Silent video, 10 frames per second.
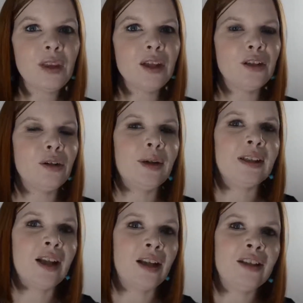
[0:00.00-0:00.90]
So
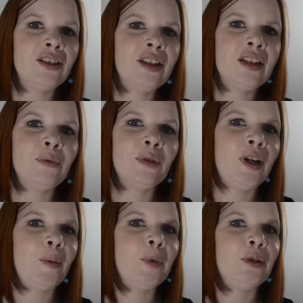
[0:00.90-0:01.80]
acknowledging it
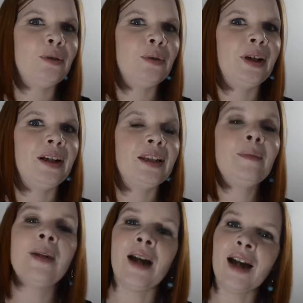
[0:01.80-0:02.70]
will help you
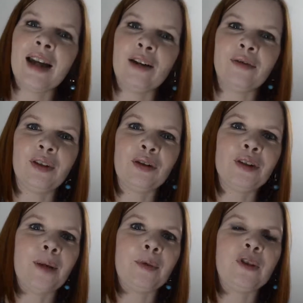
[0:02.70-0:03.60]
keep an eye out for
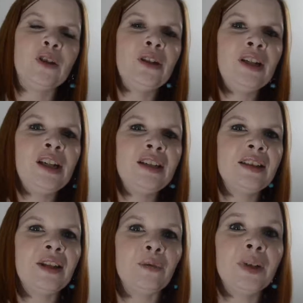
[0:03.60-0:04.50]
those
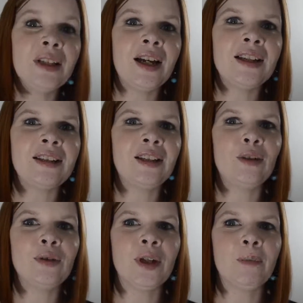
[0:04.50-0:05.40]
opportunities and realize that
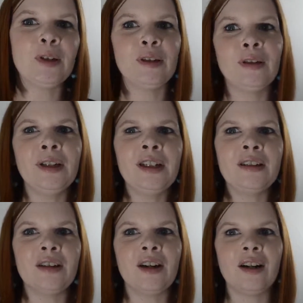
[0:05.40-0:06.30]
those
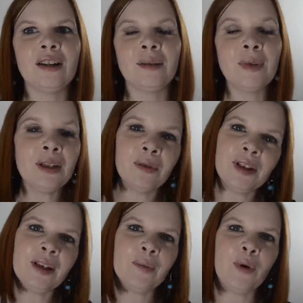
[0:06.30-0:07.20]
opportunities are something
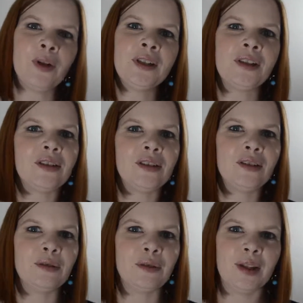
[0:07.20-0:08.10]
really important
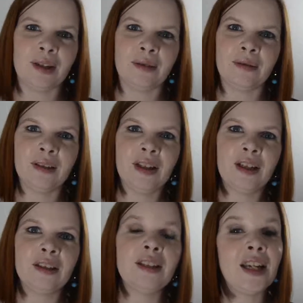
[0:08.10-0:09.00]
to
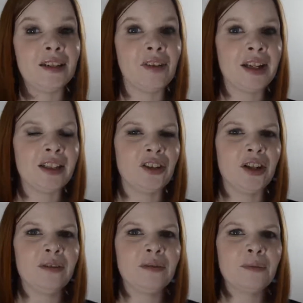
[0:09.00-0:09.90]
take advantage
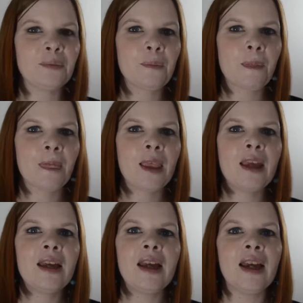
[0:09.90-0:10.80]
of.
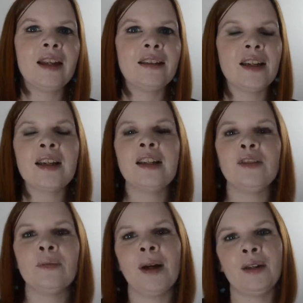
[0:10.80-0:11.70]
And second,
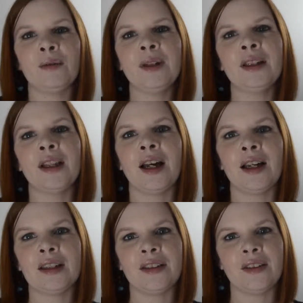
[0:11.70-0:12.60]
you might
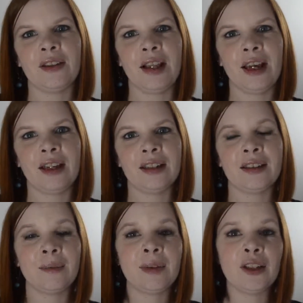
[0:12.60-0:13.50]
realize that it's something